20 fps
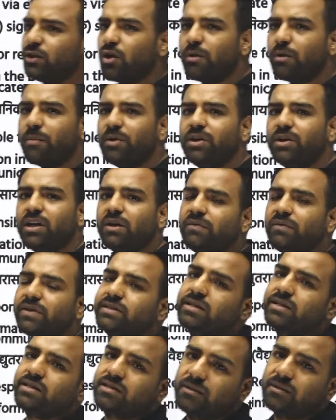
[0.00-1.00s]
talk about
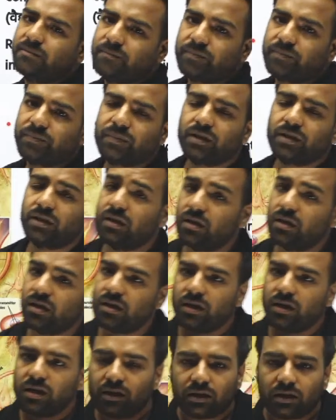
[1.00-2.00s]
nervous system,
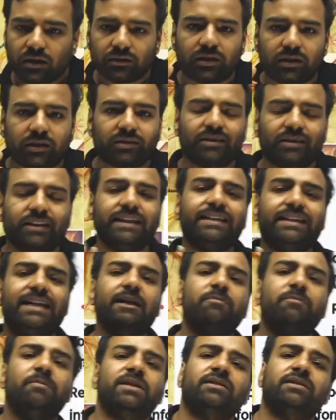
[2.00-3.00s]
the thing
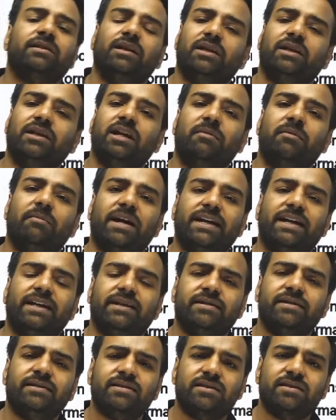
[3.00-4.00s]
that must click in our
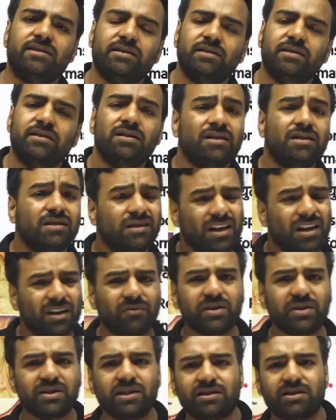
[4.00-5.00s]
mind is
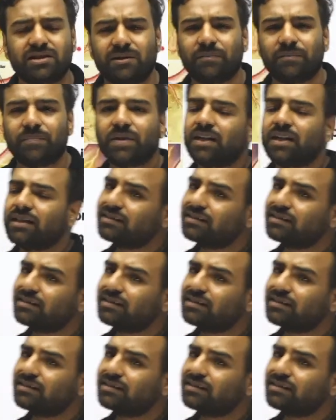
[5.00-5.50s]
nervous system.